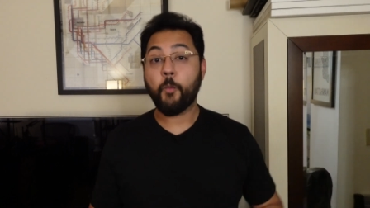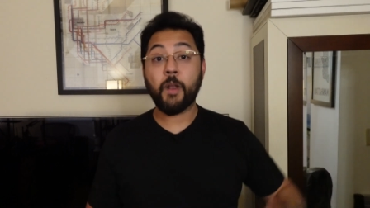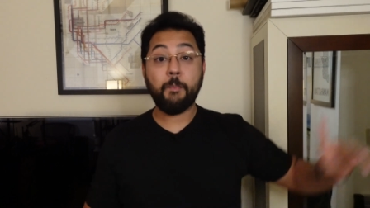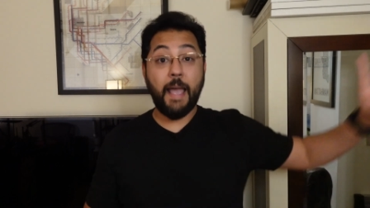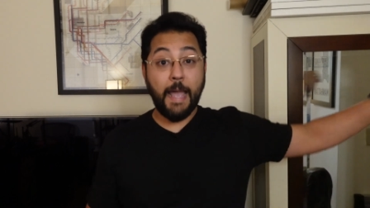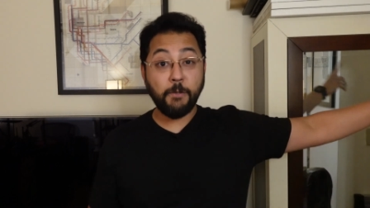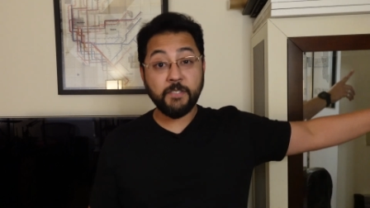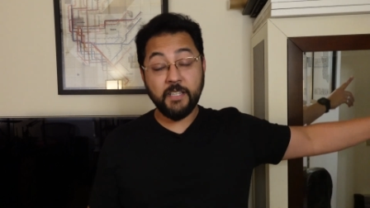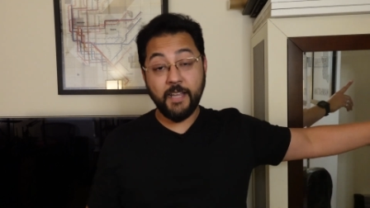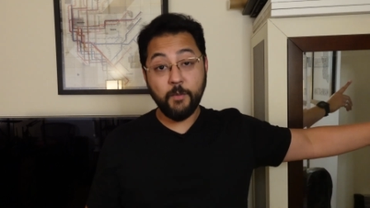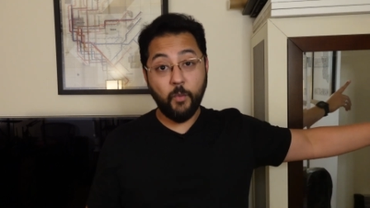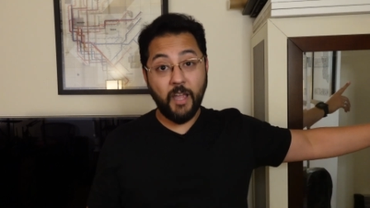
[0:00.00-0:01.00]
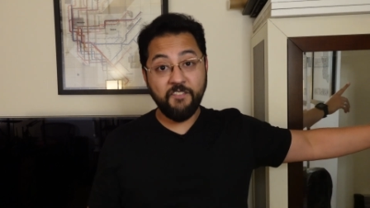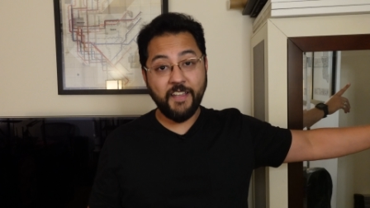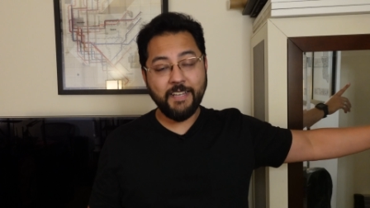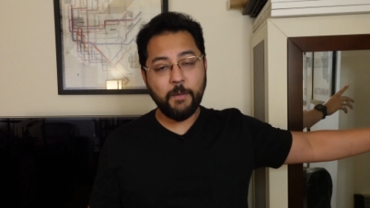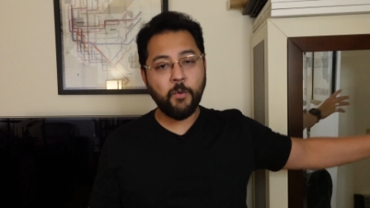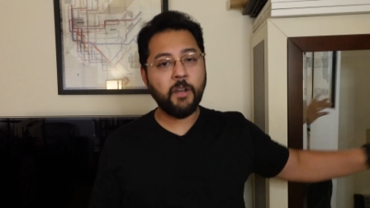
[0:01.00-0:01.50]
When I'm outside the Wi-Fi
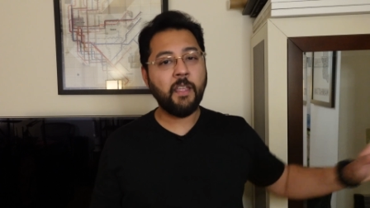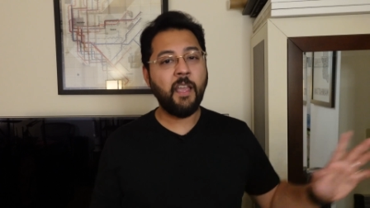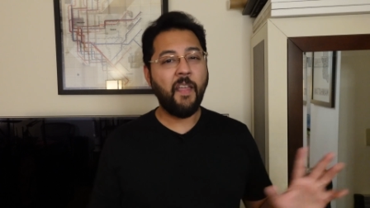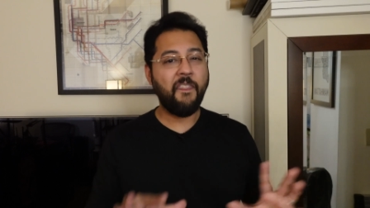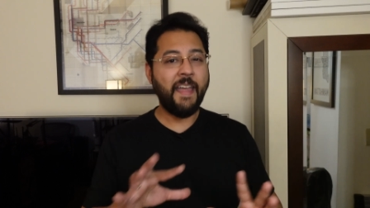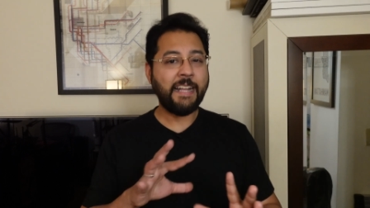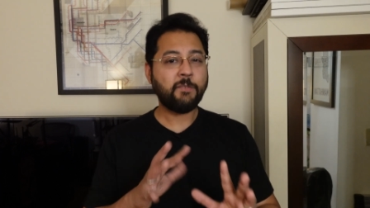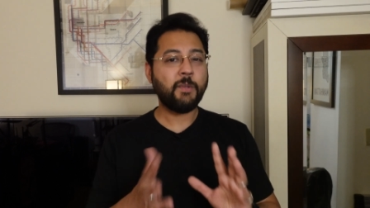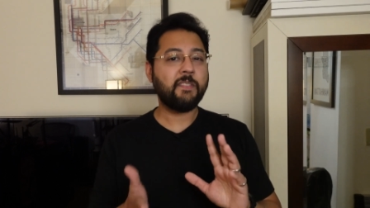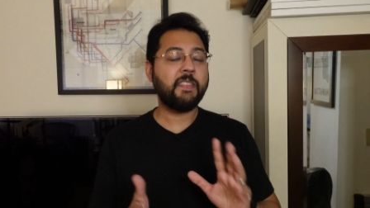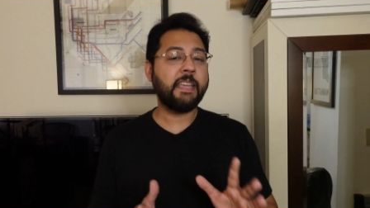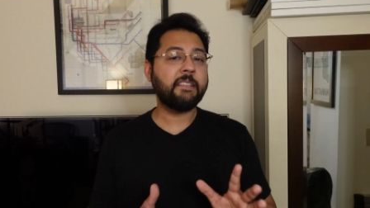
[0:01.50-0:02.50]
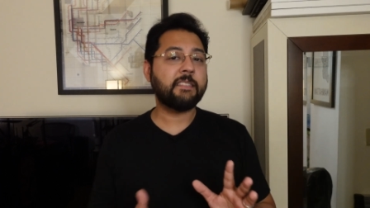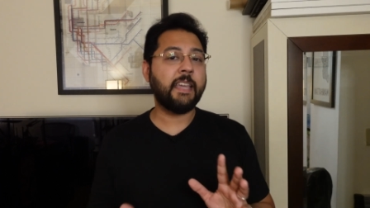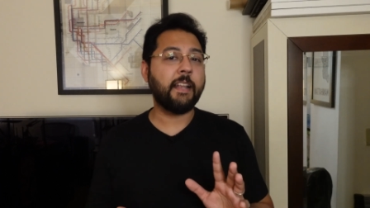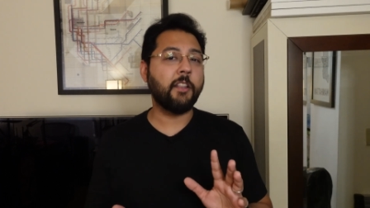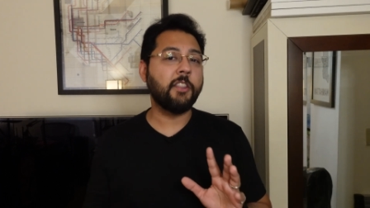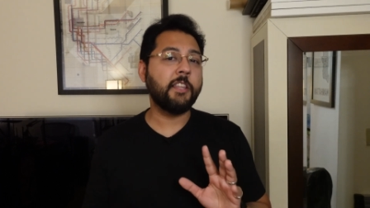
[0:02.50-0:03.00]
network, that's when things
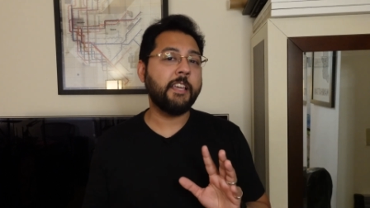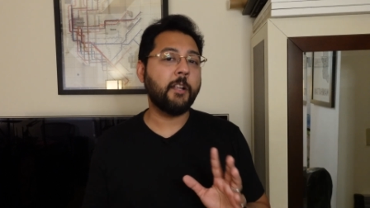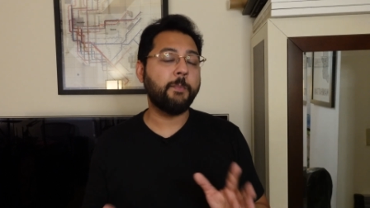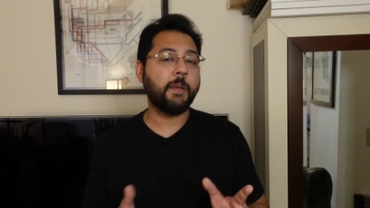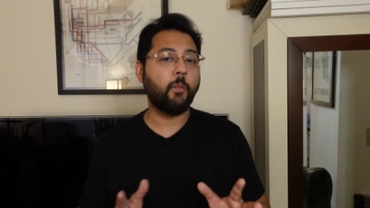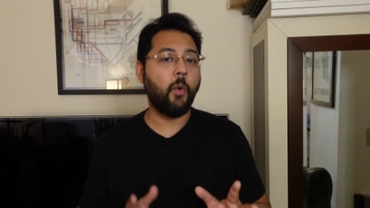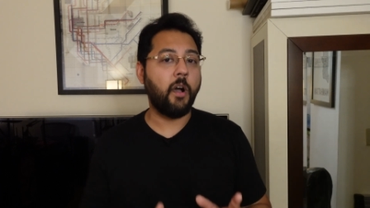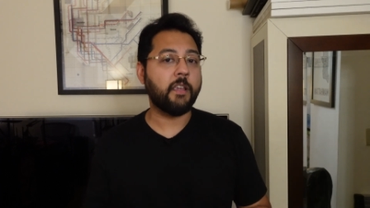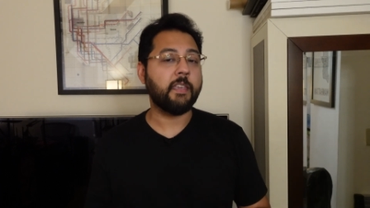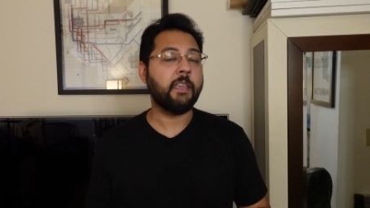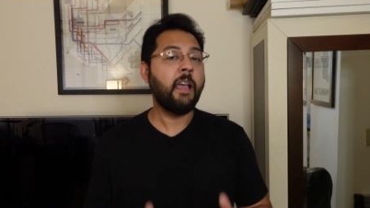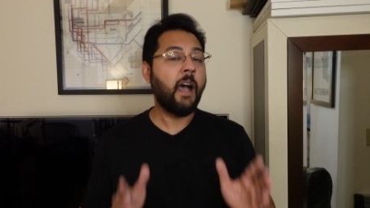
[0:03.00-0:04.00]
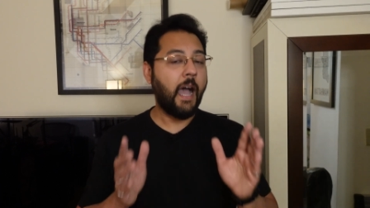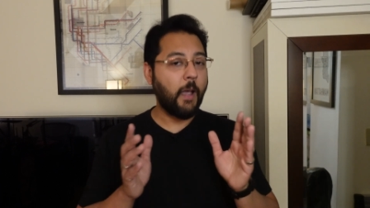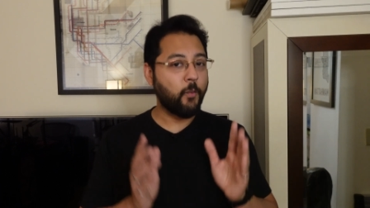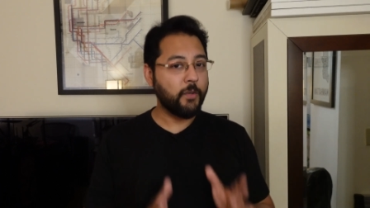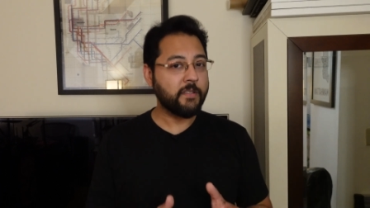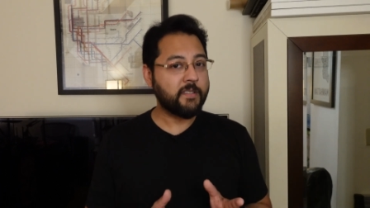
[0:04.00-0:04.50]
get a little bit wonky. I
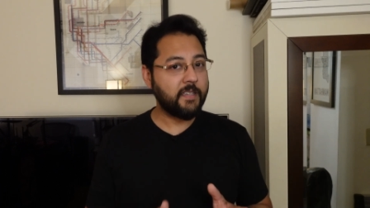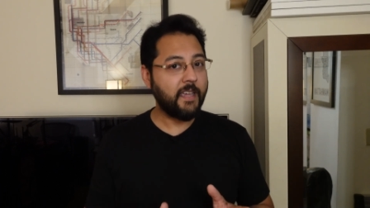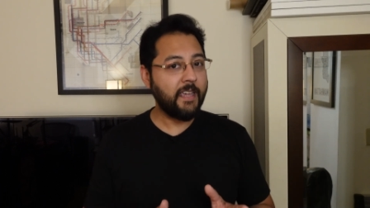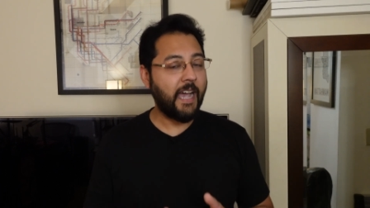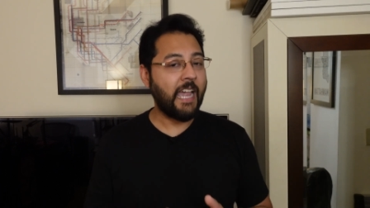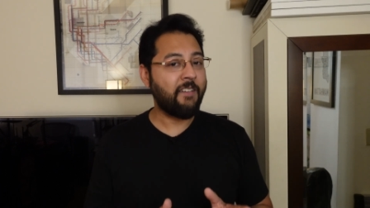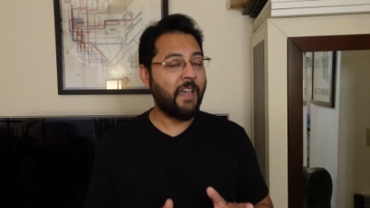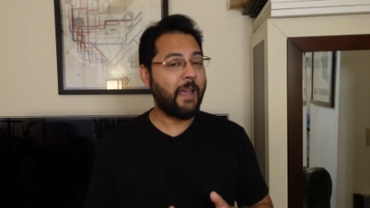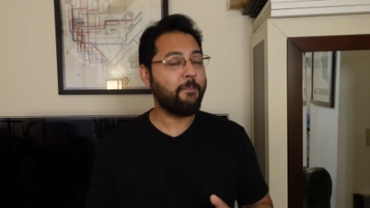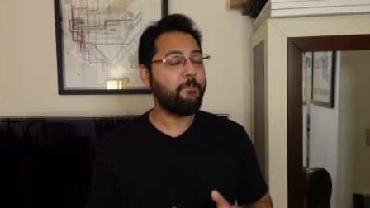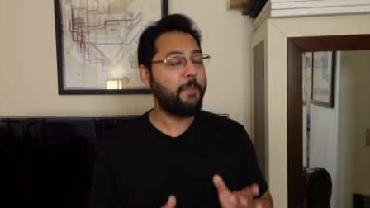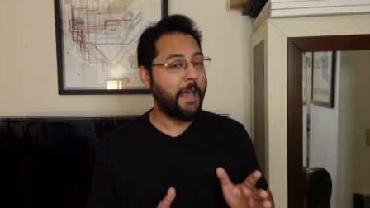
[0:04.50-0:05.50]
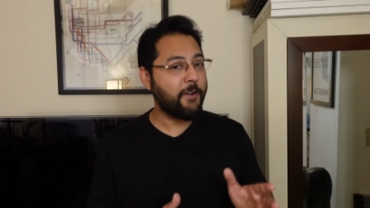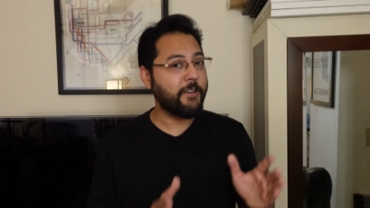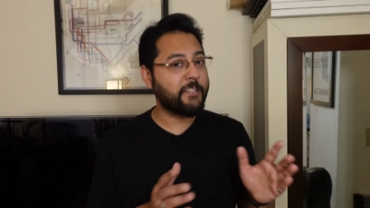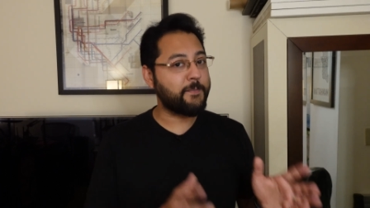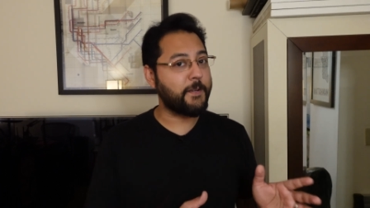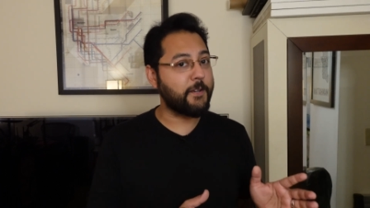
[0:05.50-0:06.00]
will say I have had better
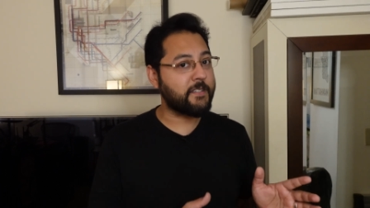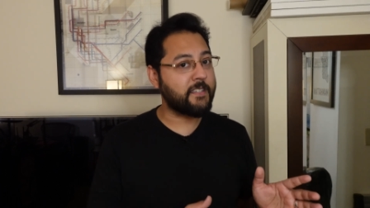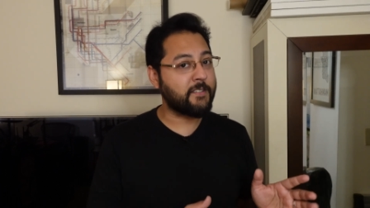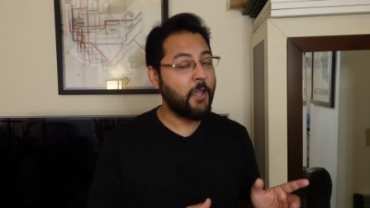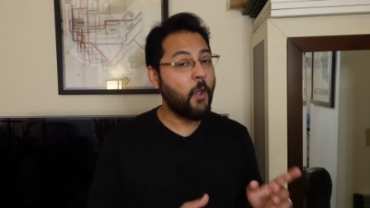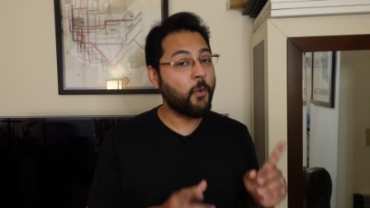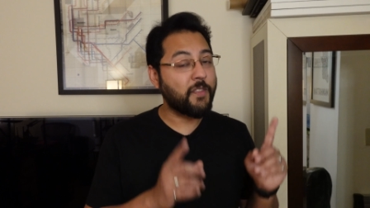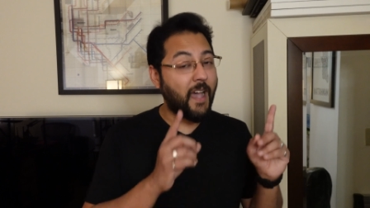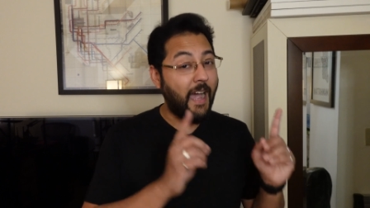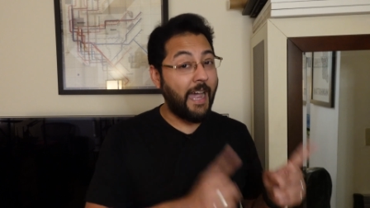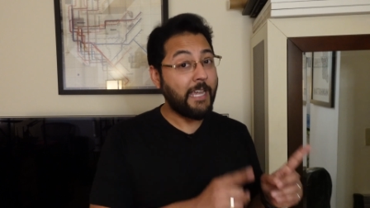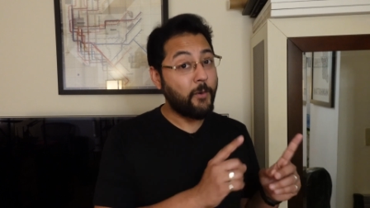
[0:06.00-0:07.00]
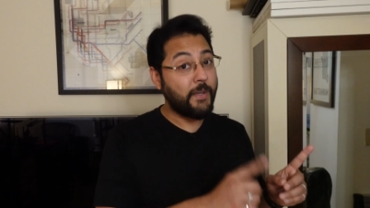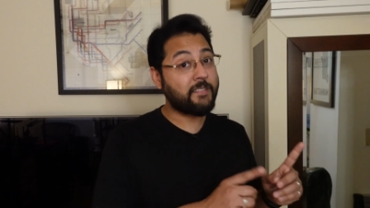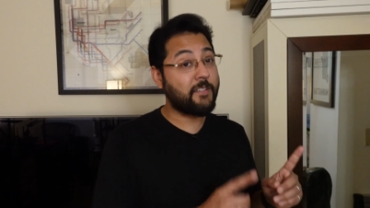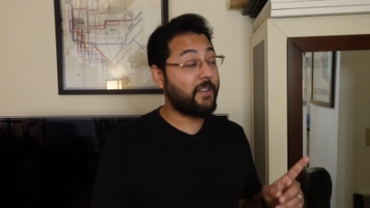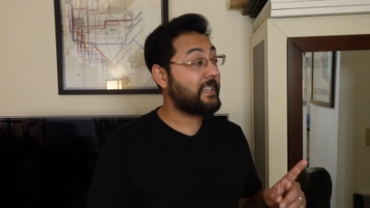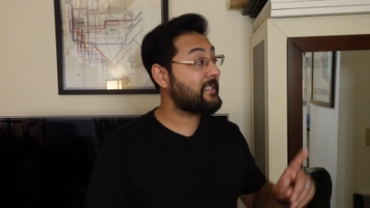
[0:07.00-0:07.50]
experiences with iOS
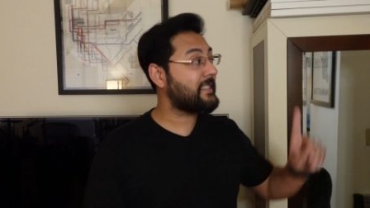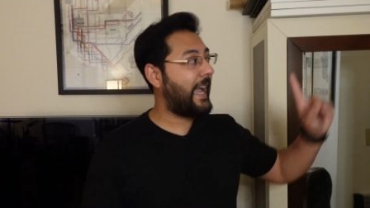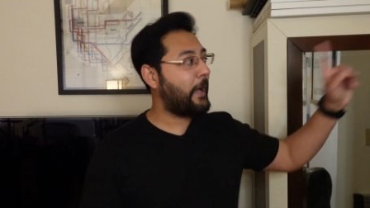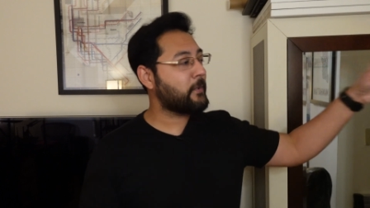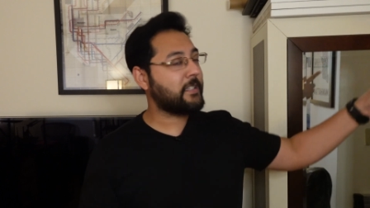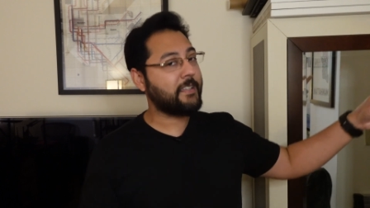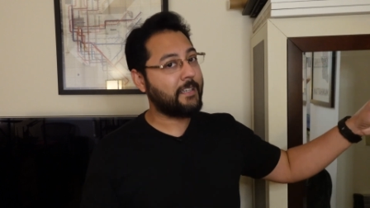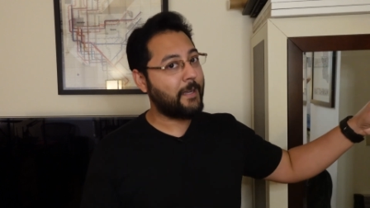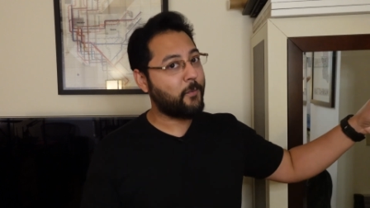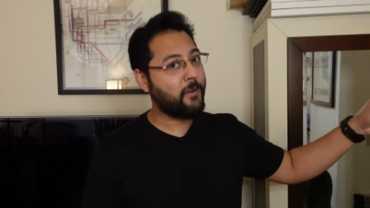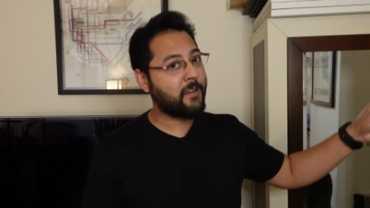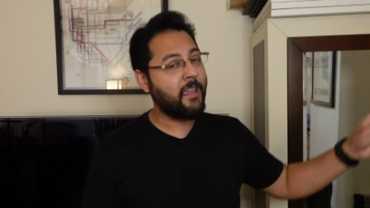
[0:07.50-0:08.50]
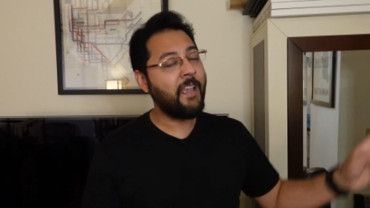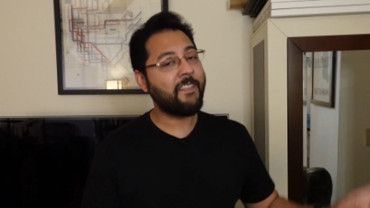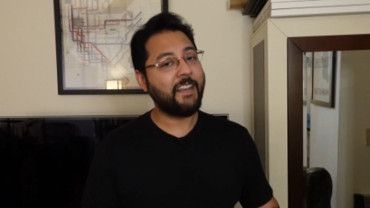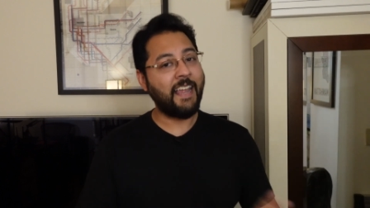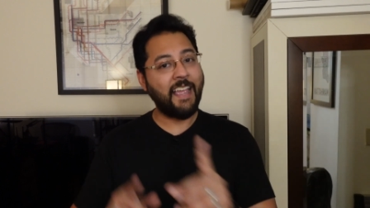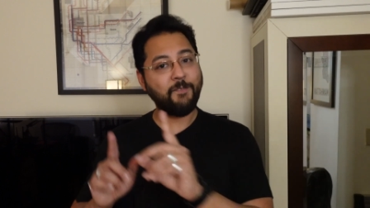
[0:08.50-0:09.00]
devices outside the network
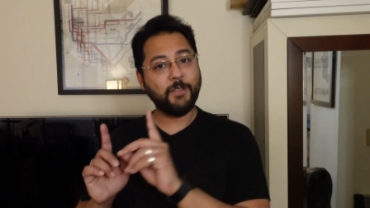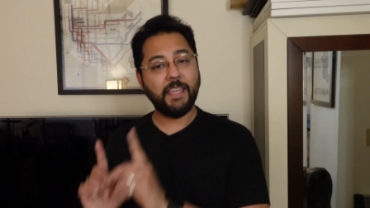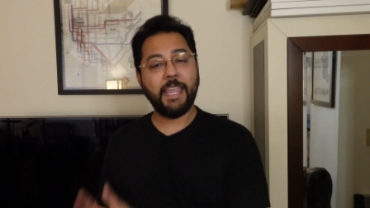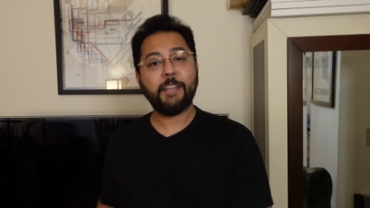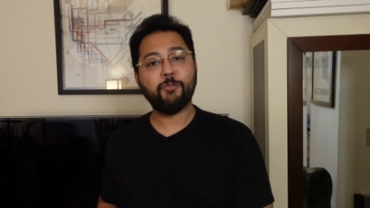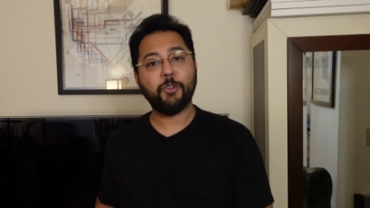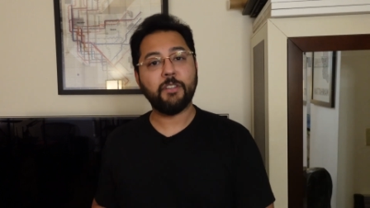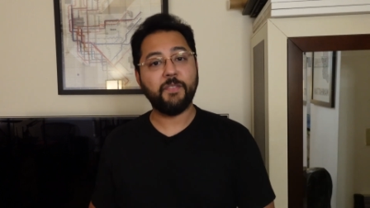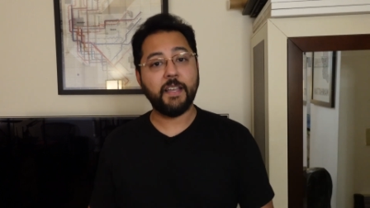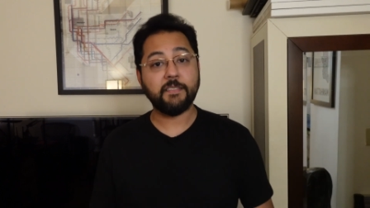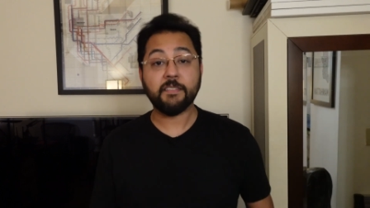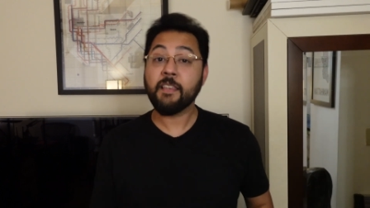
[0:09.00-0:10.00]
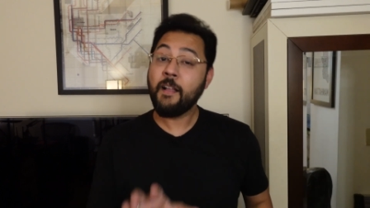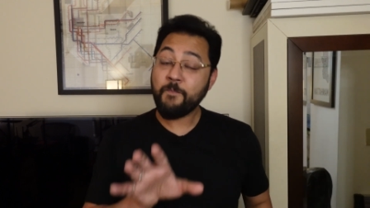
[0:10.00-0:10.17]
than I have with Android devices,